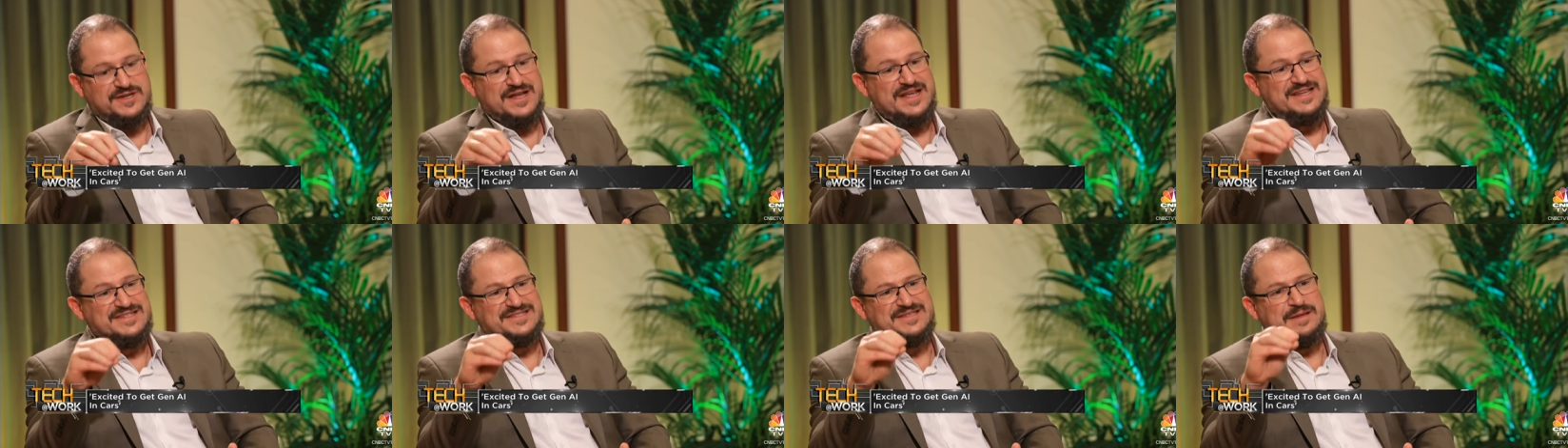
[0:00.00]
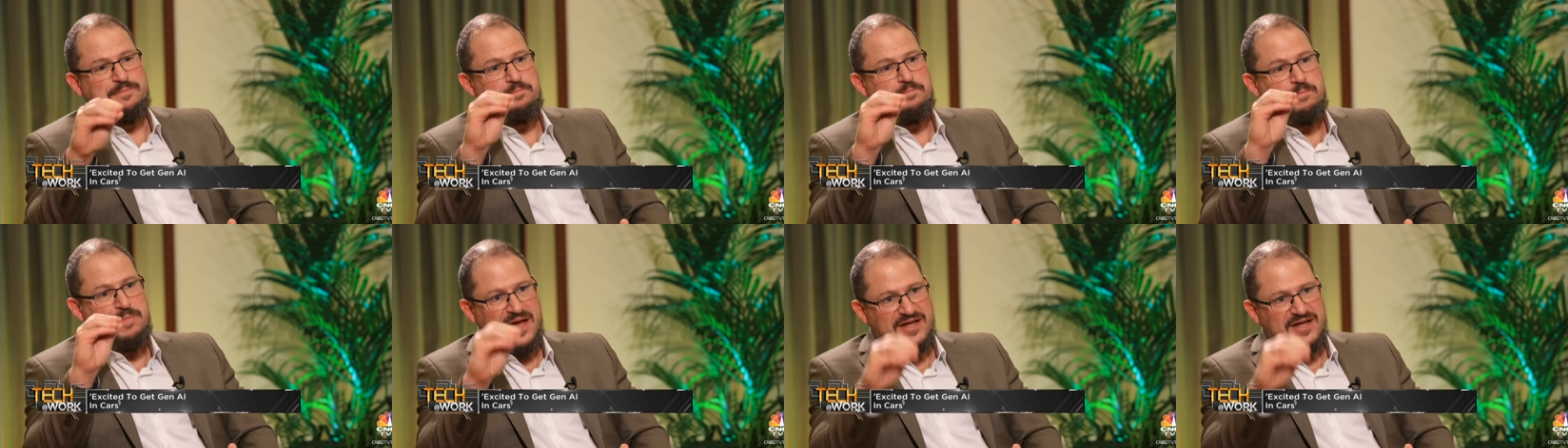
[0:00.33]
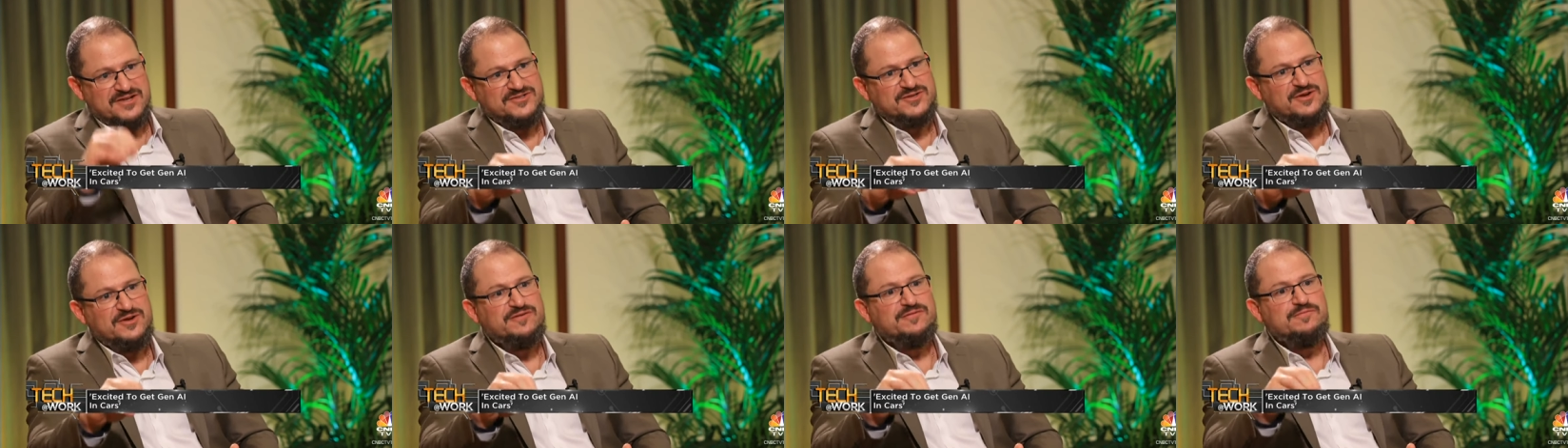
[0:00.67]
It's the
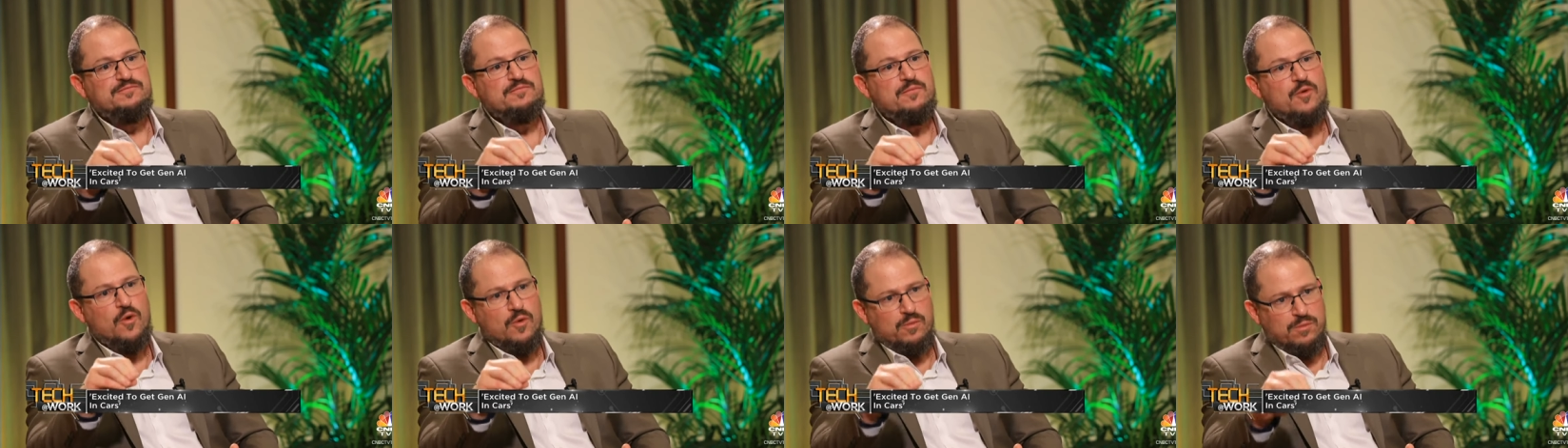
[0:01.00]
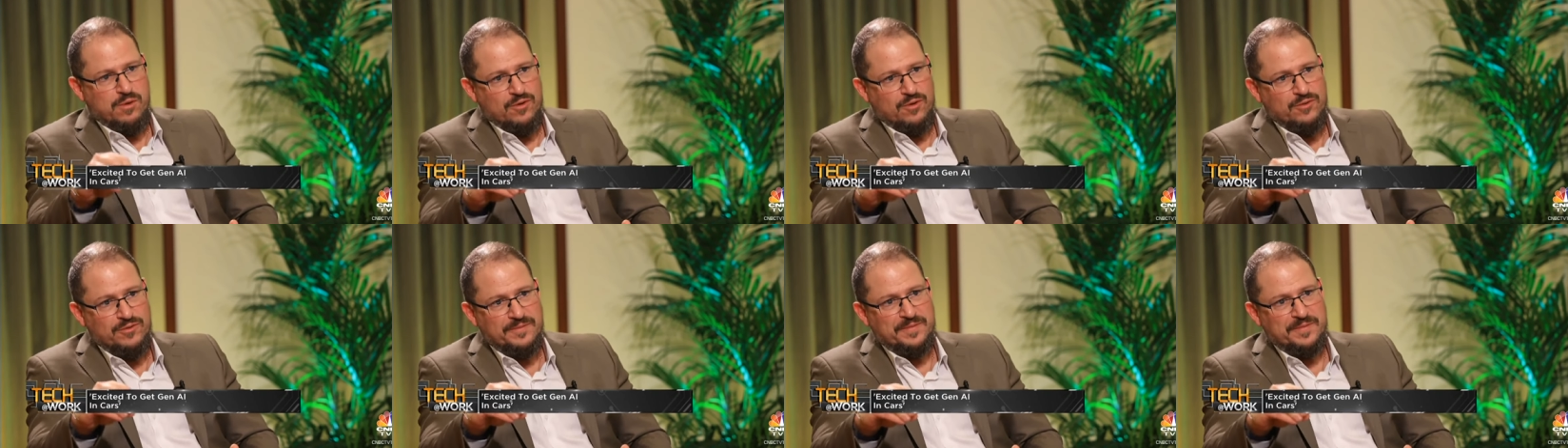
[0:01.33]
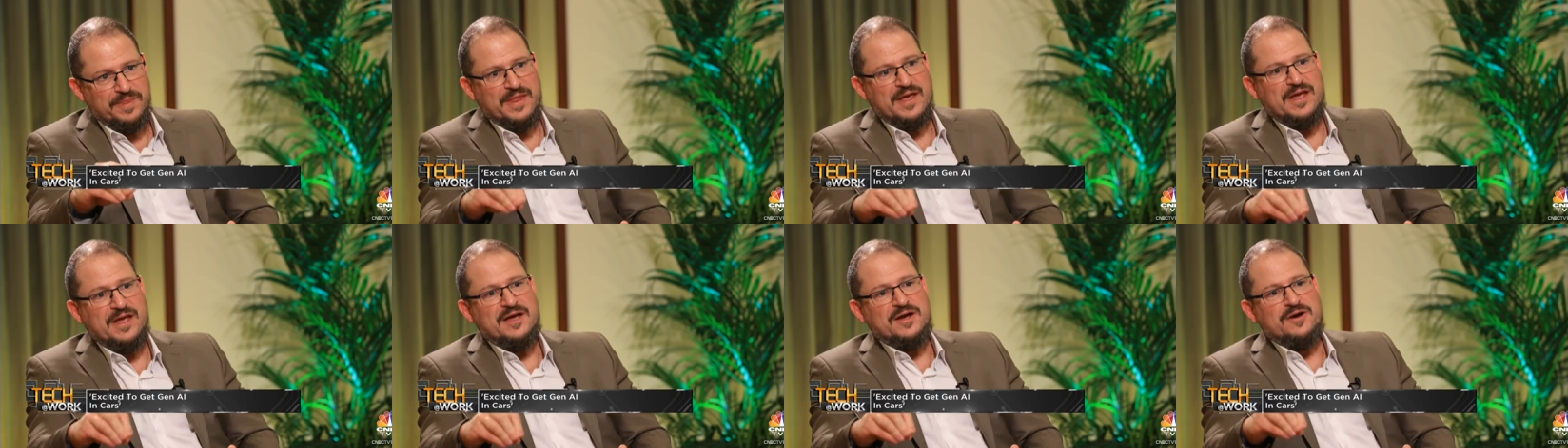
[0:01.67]
best of mobile
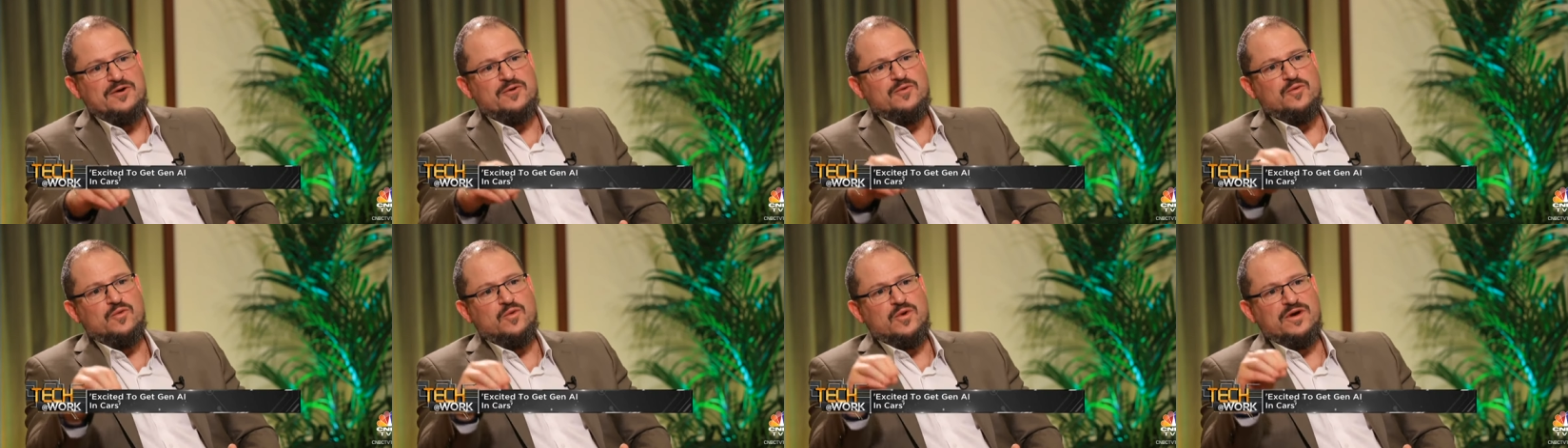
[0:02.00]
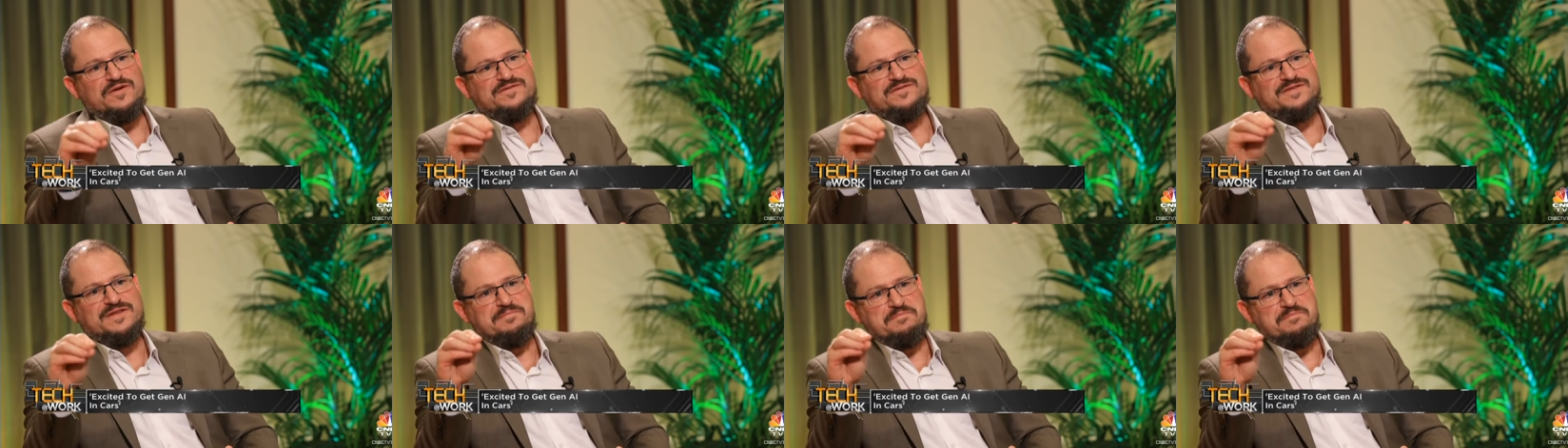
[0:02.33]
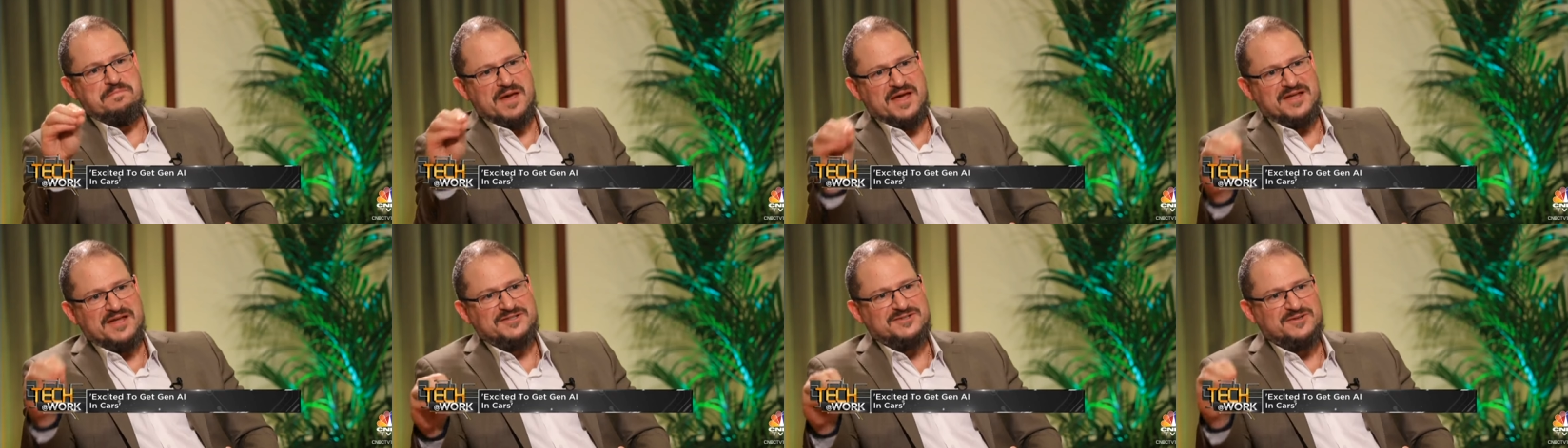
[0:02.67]
with the
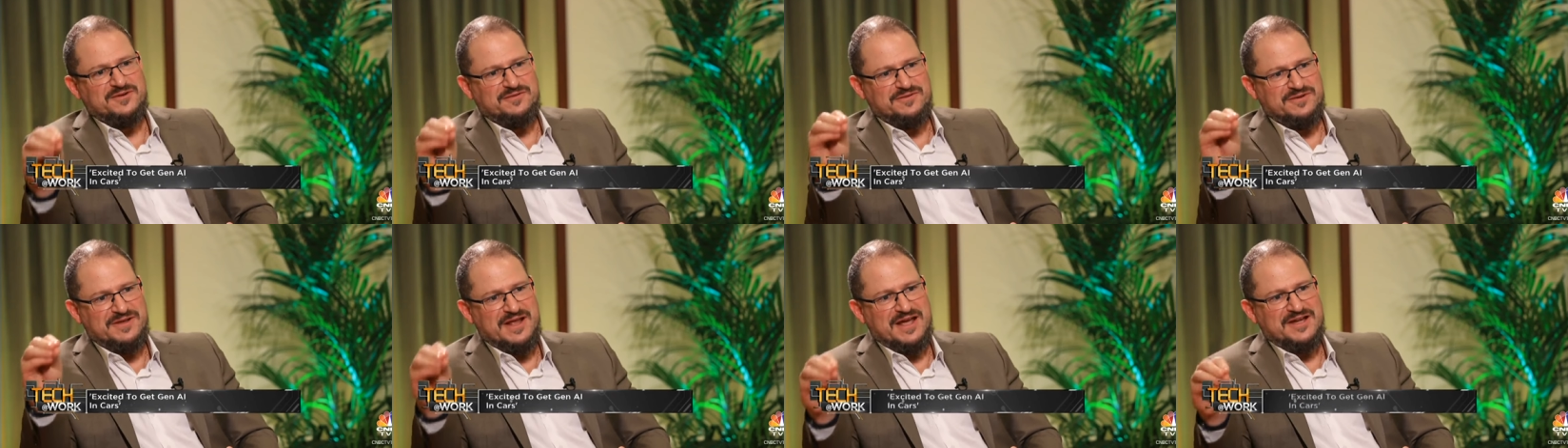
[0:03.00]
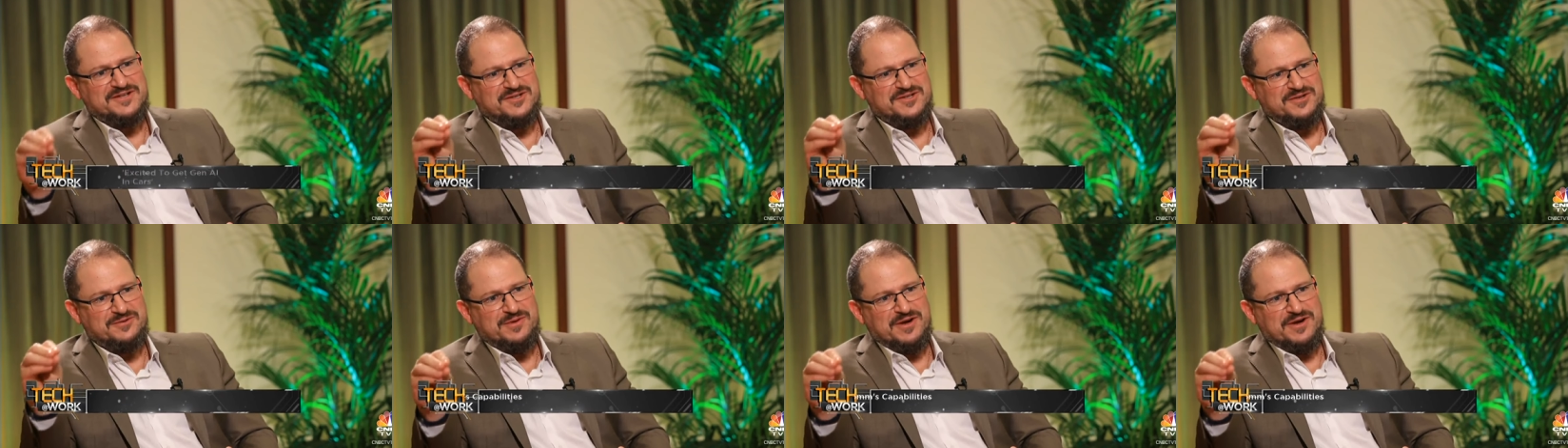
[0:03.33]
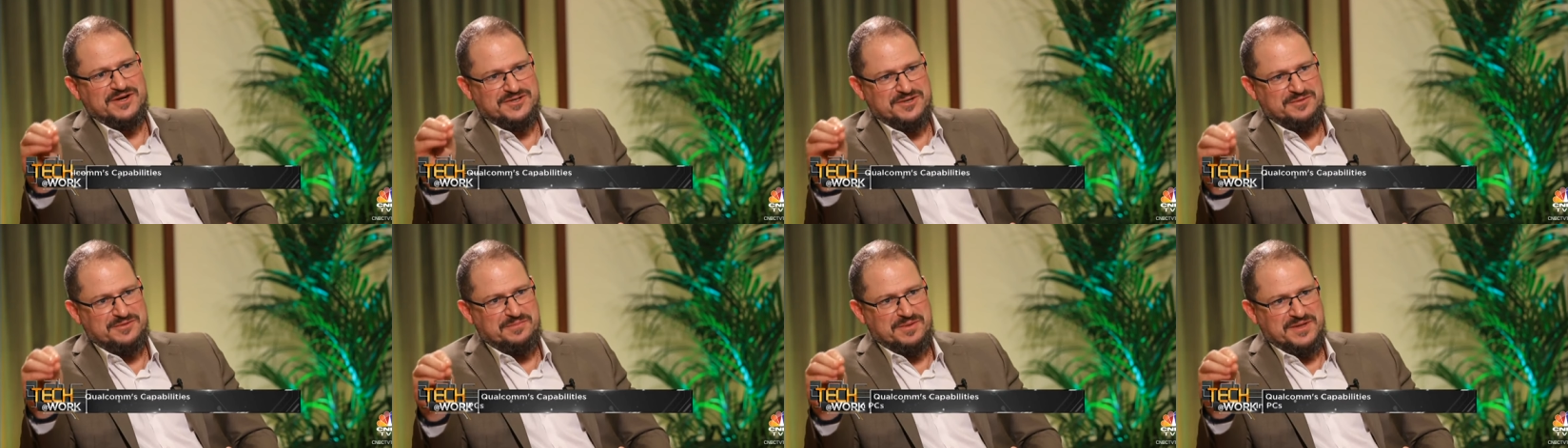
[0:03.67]
best of next
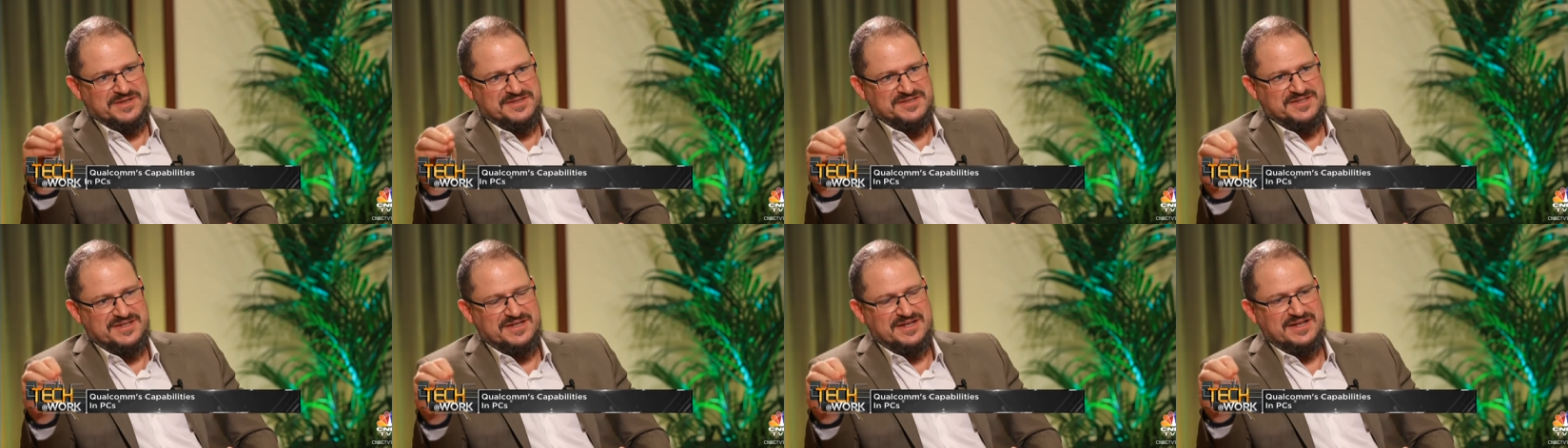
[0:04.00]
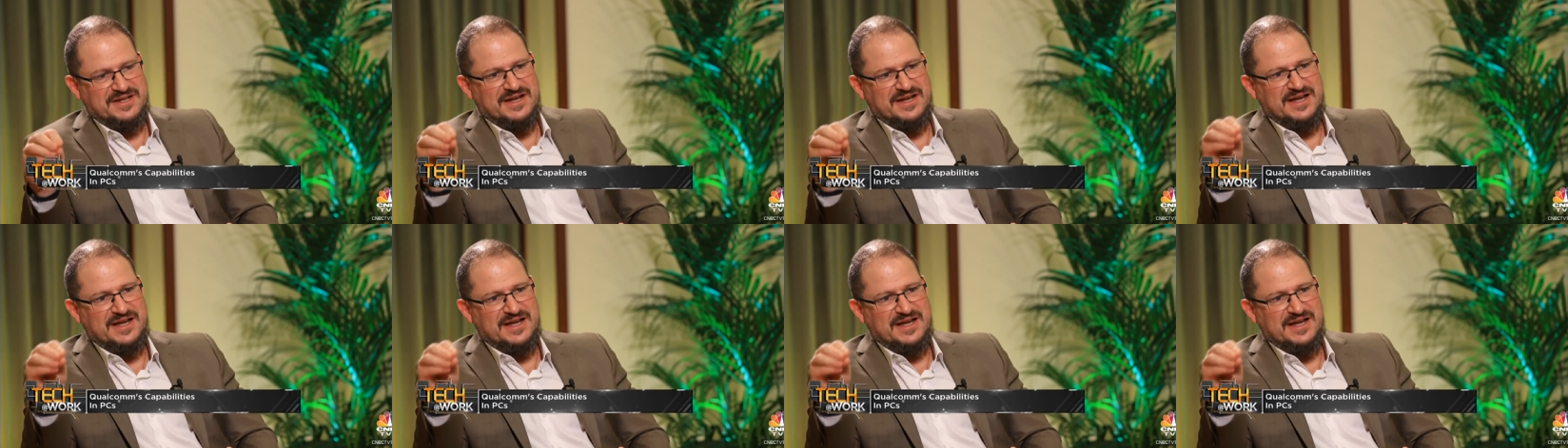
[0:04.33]
generation P C